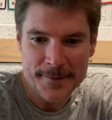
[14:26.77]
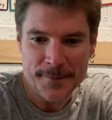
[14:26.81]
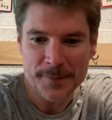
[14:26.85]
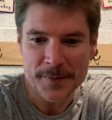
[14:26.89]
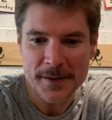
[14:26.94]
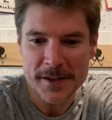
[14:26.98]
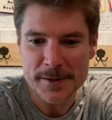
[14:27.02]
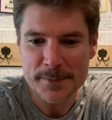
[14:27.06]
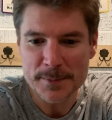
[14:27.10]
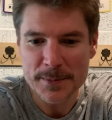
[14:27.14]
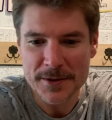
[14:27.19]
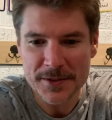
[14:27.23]

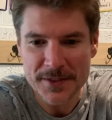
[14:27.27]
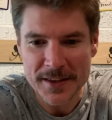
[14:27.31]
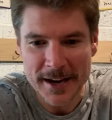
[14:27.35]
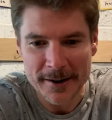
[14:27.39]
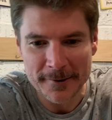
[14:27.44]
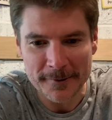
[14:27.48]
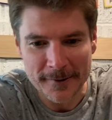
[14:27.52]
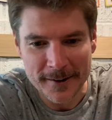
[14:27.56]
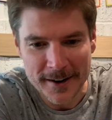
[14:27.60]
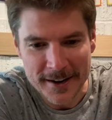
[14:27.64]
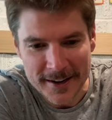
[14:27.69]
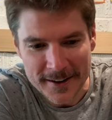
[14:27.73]
Let's put
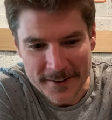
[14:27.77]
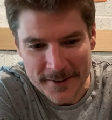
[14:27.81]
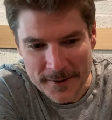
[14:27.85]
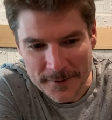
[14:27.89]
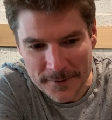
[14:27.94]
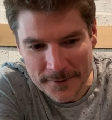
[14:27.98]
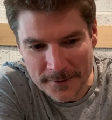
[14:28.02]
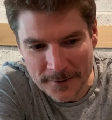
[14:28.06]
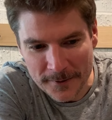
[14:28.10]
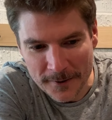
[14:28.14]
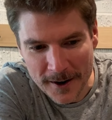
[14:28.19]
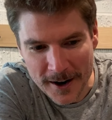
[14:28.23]
that right on the
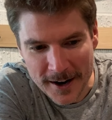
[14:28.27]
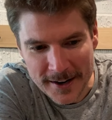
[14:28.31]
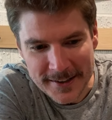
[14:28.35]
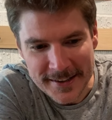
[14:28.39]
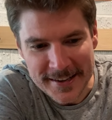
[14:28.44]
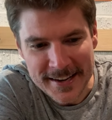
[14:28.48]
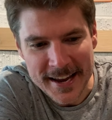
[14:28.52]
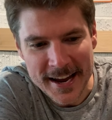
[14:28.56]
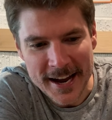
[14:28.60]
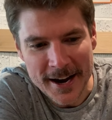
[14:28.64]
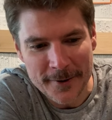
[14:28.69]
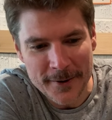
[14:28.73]
front.
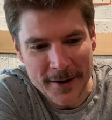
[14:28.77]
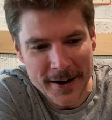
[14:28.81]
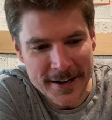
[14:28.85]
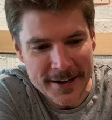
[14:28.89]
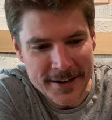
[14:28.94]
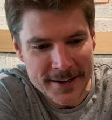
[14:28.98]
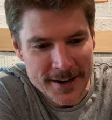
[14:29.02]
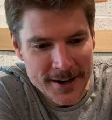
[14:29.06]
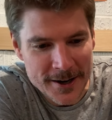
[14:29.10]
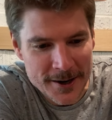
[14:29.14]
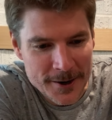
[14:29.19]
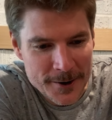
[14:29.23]
Now I
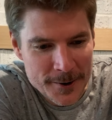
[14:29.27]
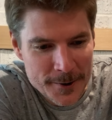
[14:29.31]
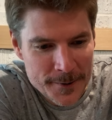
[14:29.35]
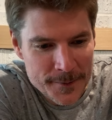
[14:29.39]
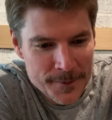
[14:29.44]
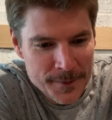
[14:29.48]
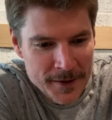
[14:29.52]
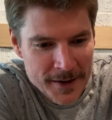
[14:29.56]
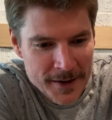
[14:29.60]
know.